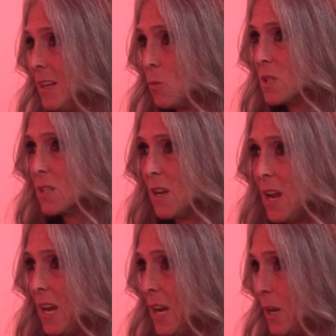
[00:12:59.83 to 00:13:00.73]
it was an
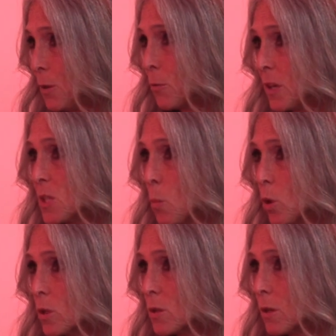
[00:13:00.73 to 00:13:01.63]
883
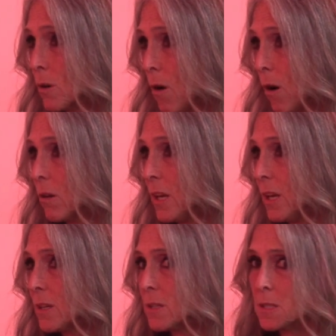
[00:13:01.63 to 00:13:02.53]
Sportster, a Harley,
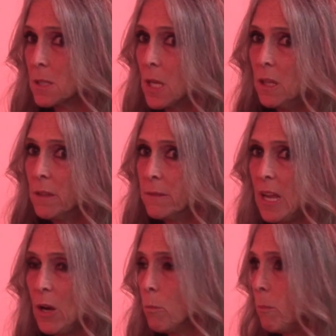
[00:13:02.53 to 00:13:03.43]
because
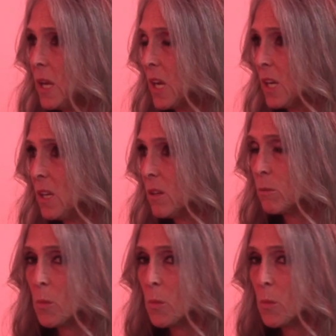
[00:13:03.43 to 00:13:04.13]
they don't make any other